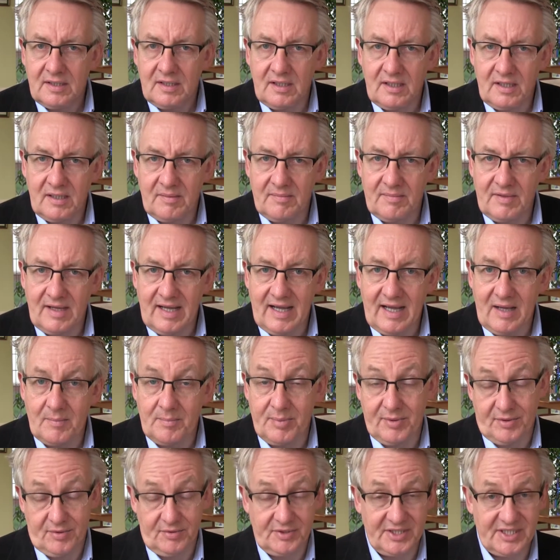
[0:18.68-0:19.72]
um,
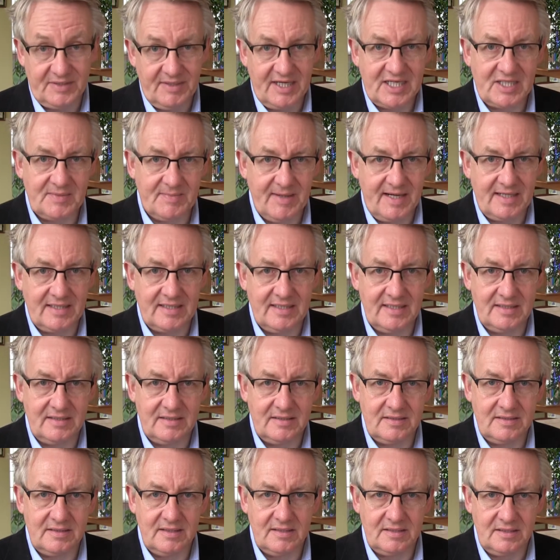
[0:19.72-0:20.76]
but also
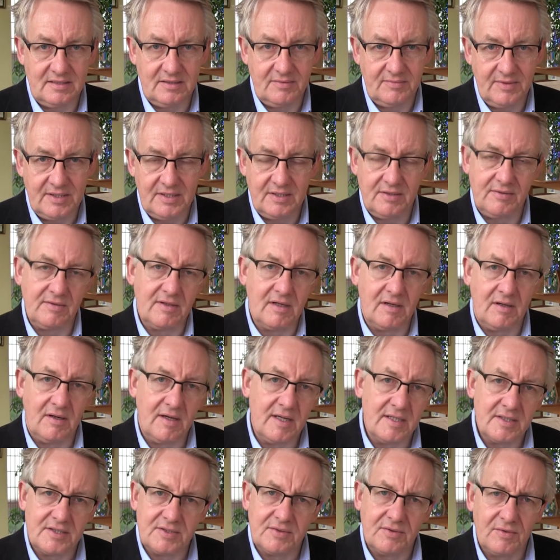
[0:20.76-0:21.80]
expected to, to win new
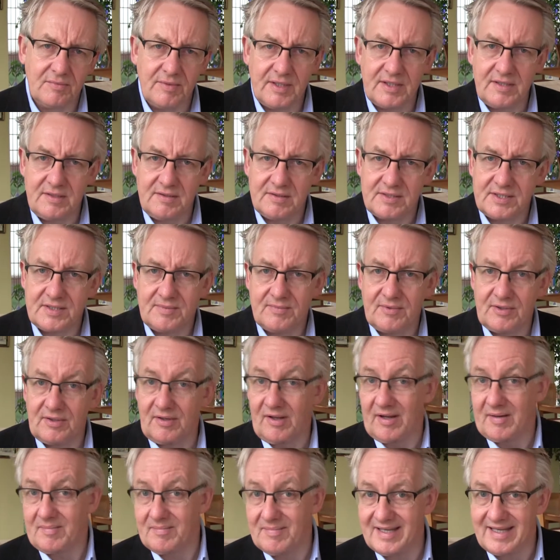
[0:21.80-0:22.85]
clients, or whether you're someone
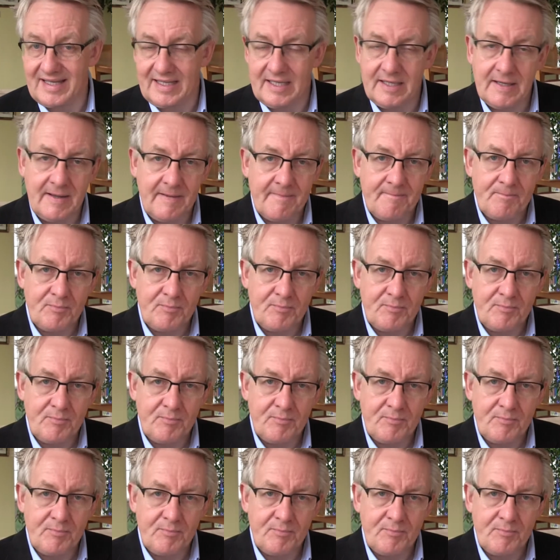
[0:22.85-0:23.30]
like me